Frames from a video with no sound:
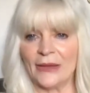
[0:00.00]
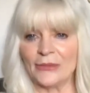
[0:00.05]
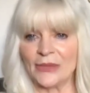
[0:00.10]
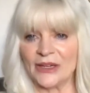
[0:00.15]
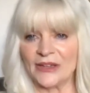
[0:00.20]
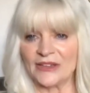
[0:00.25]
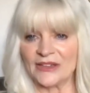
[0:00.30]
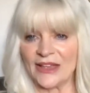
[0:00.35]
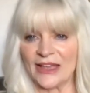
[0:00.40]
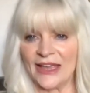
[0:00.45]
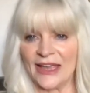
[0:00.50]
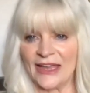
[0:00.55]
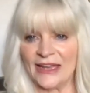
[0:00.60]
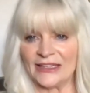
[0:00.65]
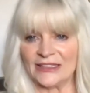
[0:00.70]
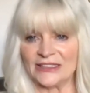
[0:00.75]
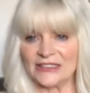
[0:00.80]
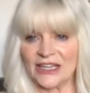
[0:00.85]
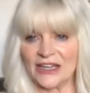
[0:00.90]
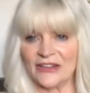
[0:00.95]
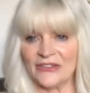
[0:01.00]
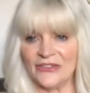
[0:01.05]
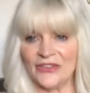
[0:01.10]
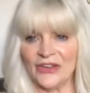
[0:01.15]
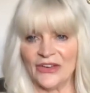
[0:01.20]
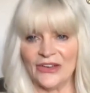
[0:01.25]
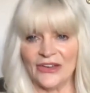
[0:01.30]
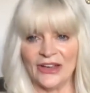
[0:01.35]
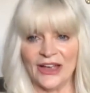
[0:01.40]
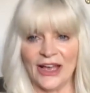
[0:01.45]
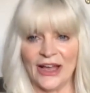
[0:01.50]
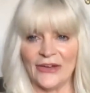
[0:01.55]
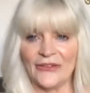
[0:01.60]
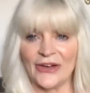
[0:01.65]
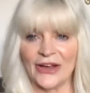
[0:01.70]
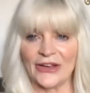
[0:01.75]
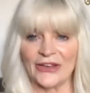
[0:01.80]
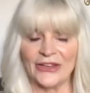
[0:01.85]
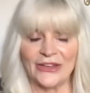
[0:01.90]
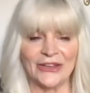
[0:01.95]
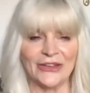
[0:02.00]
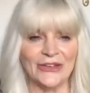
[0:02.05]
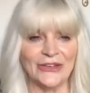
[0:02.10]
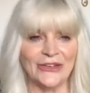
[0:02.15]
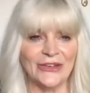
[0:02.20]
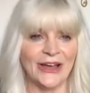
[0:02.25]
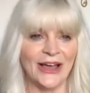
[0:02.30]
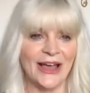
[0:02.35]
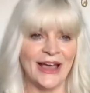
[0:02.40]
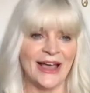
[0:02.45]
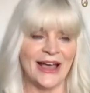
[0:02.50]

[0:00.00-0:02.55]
i'm going to say hey to jennifer how are you